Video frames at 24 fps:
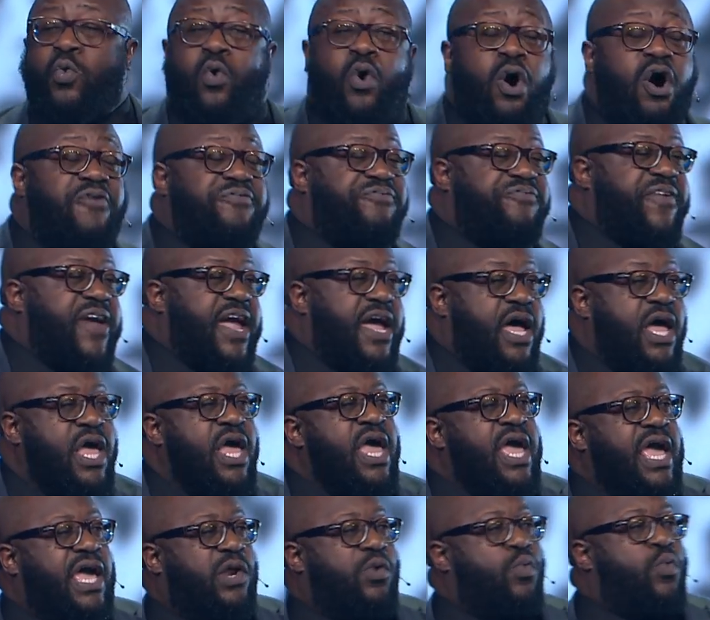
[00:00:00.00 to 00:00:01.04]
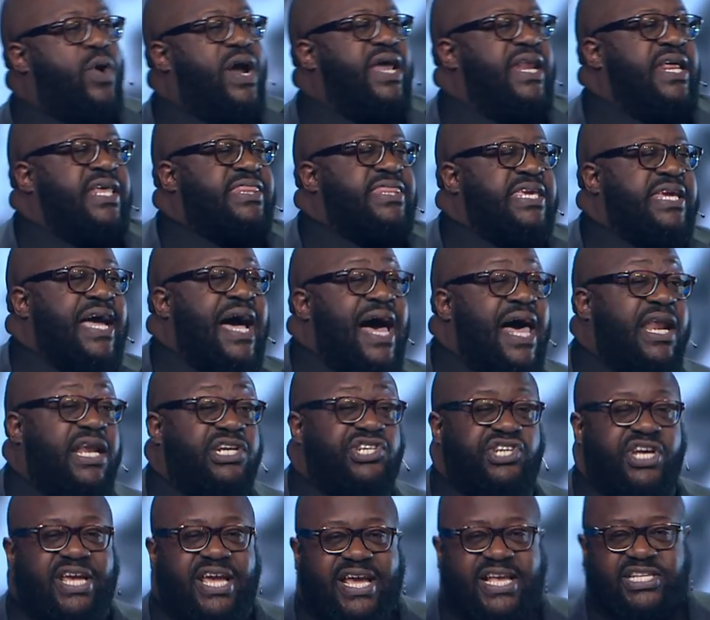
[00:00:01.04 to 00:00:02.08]
warfare and weighty
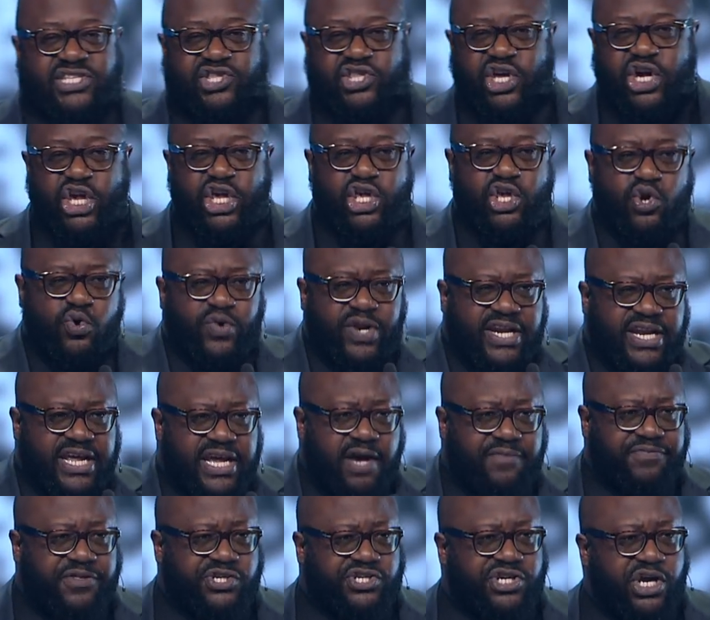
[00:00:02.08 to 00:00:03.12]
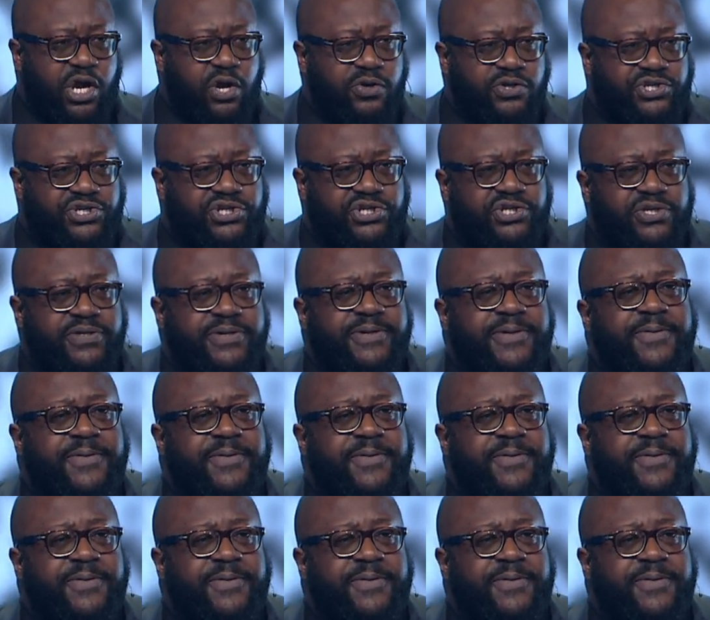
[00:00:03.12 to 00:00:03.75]
theology is the unity of the church.